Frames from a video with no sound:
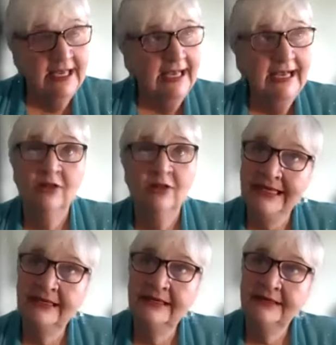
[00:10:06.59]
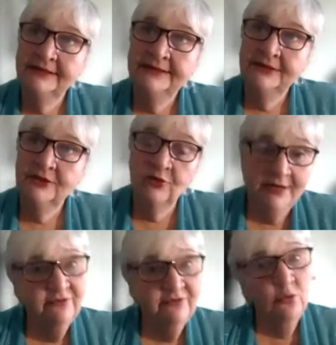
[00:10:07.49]
I'll be
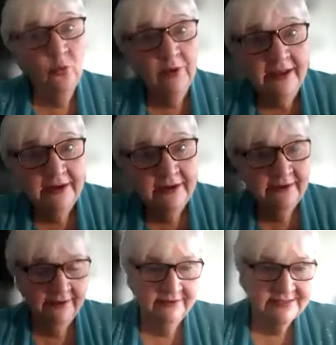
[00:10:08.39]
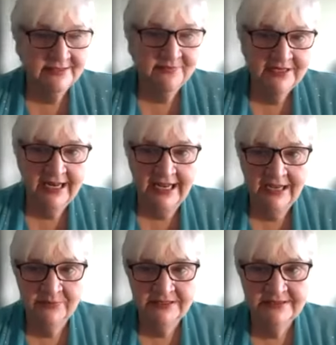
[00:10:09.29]
grateful when something
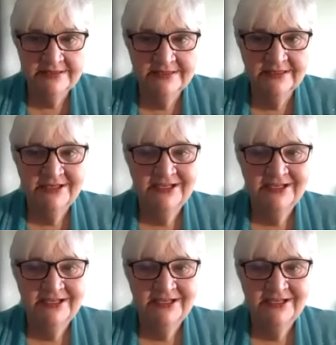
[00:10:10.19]
happens,